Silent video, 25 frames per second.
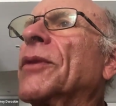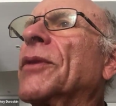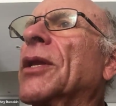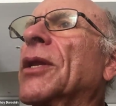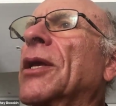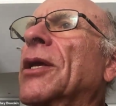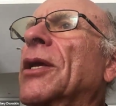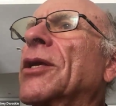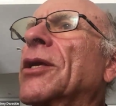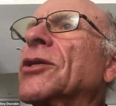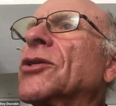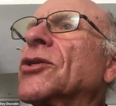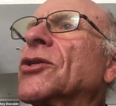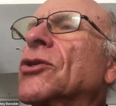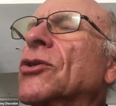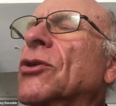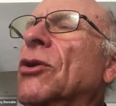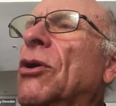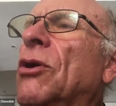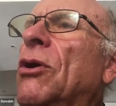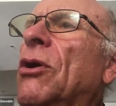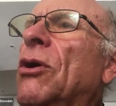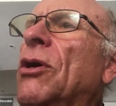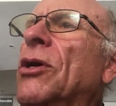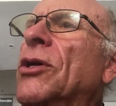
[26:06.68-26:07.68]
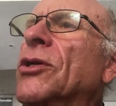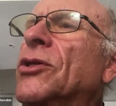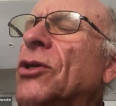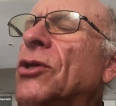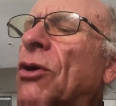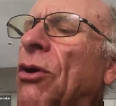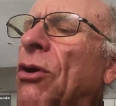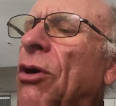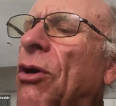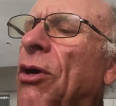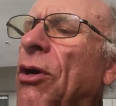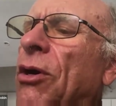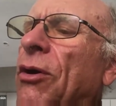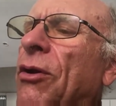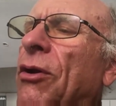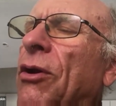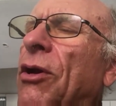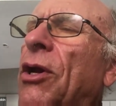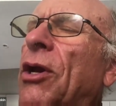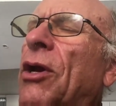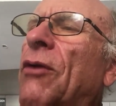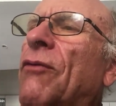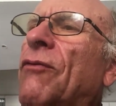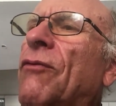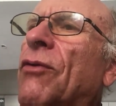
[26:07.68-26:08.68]
It's hard
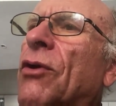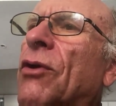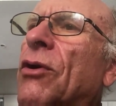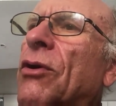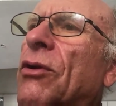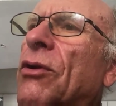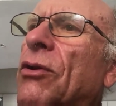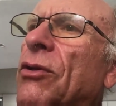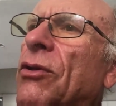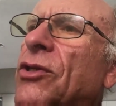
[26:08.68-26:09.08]
for